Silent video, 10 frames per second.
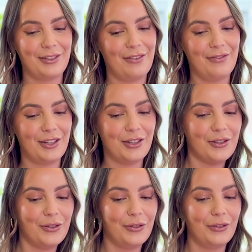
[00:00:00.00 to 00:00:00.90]
I finished
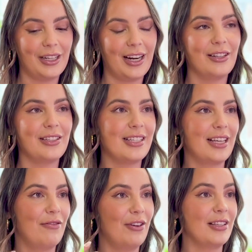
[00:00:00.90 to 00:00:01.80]
school, and I got to
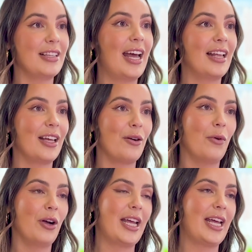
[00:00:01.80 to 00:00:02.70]
see firsthand like
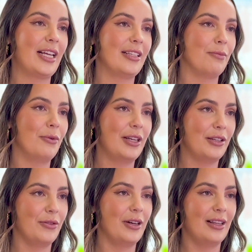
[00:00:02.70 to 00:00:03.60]
what he had to put
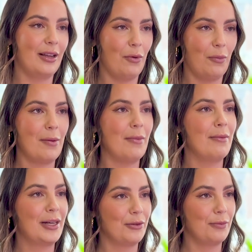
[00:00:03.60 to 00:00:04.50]
into it and then what my mum
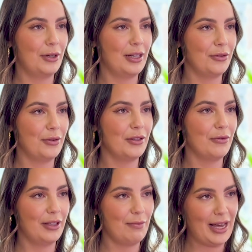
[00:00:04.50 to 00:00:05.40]
had to put into it to
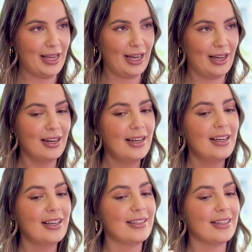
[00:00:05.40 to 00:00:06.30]
really make it
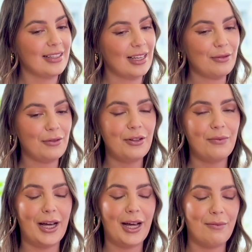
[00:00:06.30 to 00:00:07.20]
successful. And
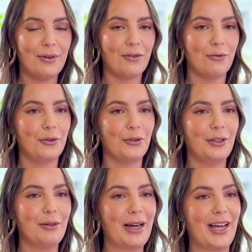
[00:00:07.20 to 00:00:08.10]
we had a bit of a rule
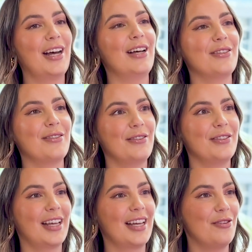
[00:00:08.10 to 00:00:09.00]
in my house where it
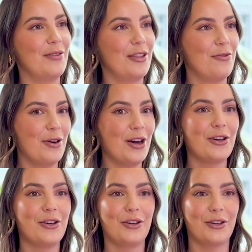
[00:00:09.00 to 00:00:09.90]
was like, you either work
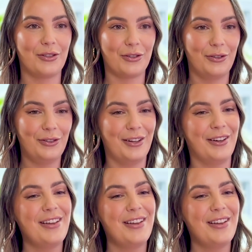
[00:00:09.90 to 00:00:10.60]
or you go to school.